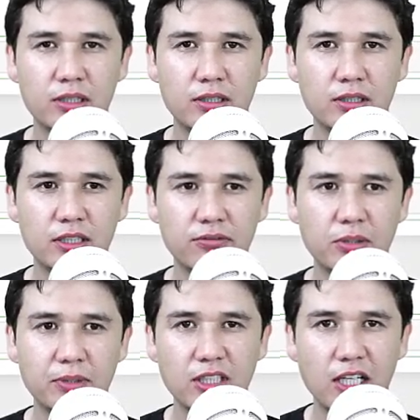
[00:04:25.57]

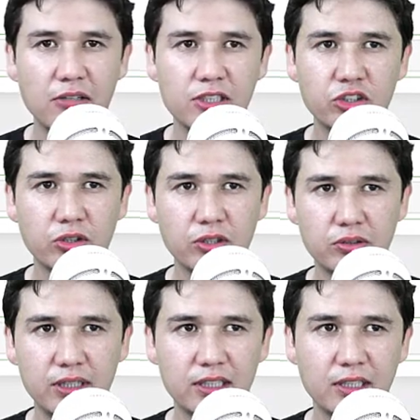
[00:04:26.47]
information I will show
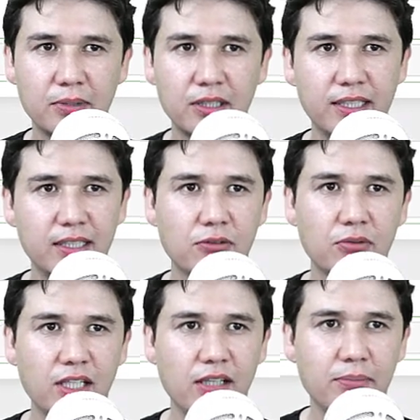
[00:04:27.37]
you in tuple, that
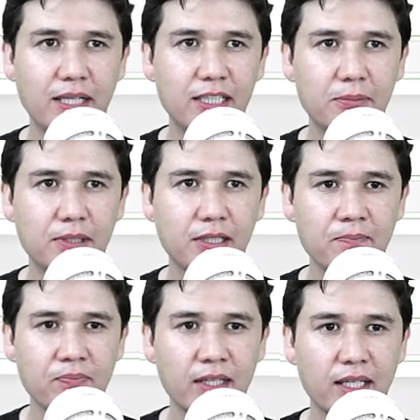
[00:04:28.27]
we have my tuple
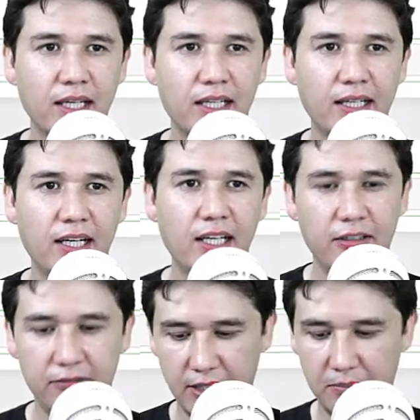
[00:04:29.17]
and I
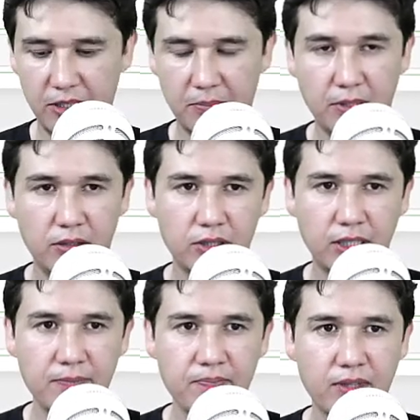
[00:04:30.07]
have num tuple.
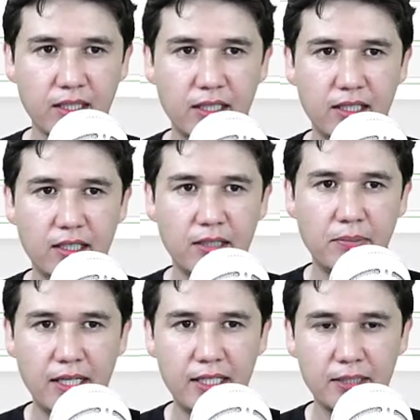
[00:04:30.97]
Okay,
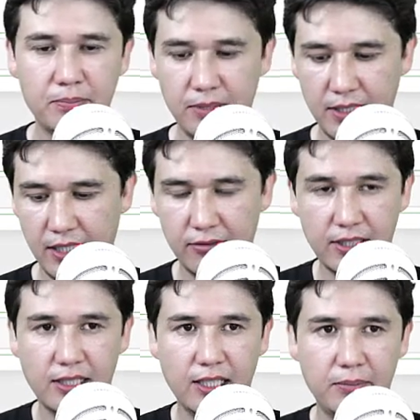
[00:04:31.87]
my tuple, I will
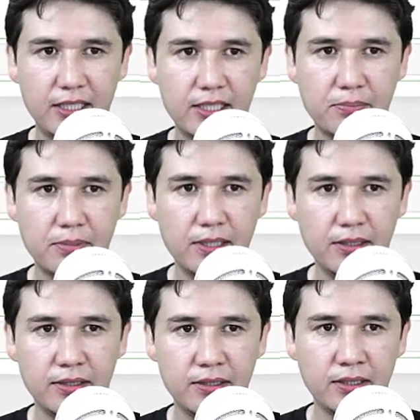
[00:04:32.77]
call my tuple,
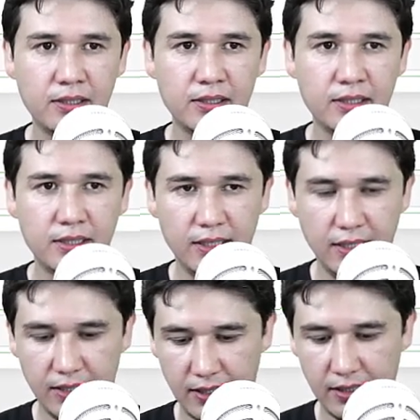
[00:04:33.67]

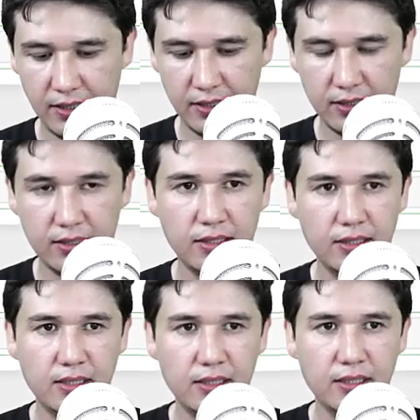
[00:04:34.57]
and
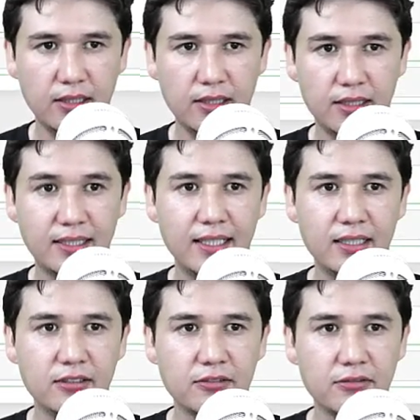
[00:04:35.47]

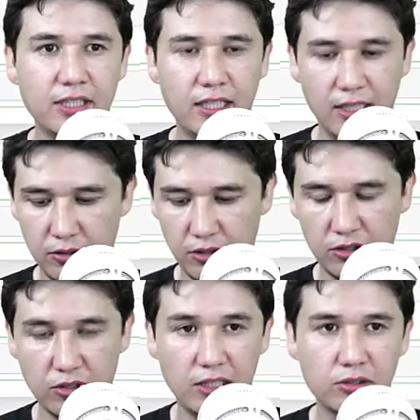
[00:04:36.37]
then we are going
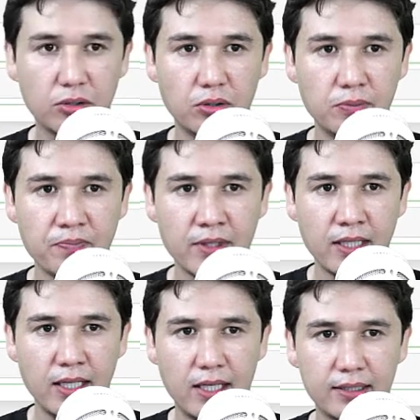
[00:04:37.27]
to also
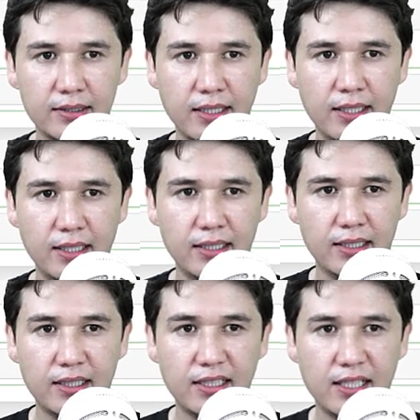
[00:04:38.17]
assign
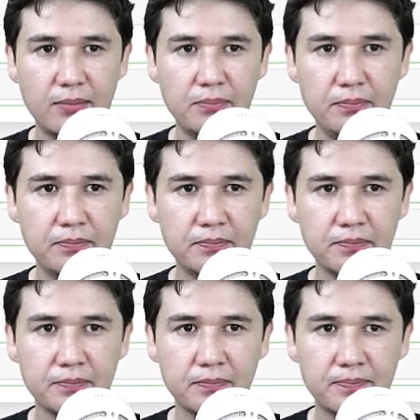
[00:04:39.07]
num
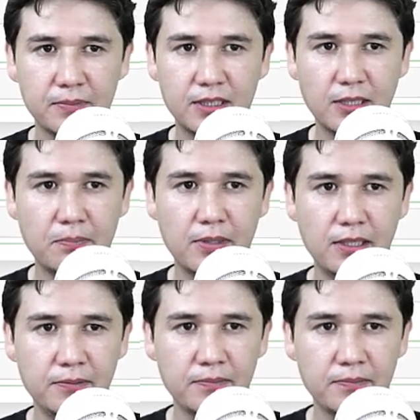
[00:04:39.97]
tuple.